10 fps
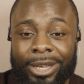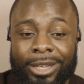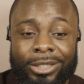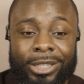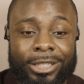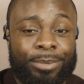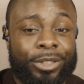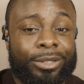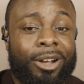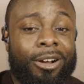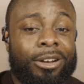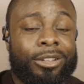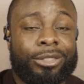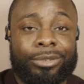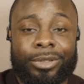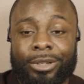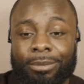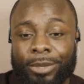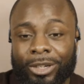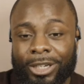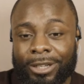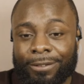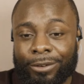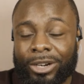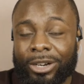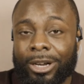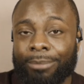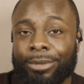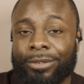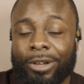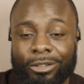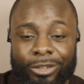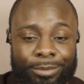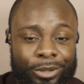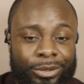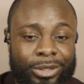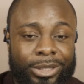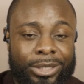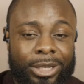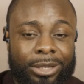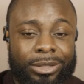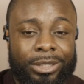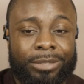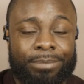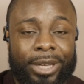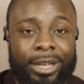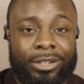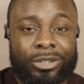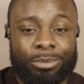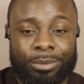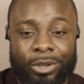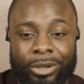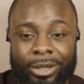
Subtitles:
She has been honored through the community for a number of contributions she's made to Bermuda.